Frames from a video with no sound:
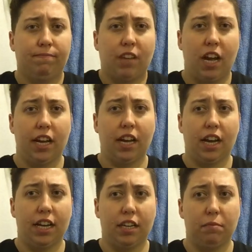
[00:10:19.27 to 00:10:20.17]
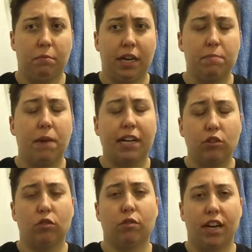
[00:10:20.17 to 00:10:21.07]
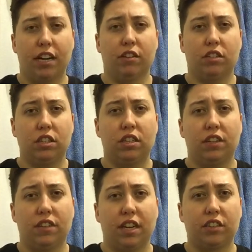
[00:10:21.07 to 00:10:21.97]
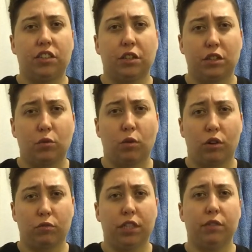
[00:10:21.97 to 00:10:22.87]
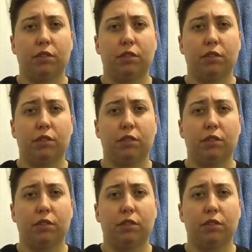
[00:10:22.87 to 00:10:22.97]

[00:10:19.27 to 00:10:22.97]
My goal right now is to take the next year to work really,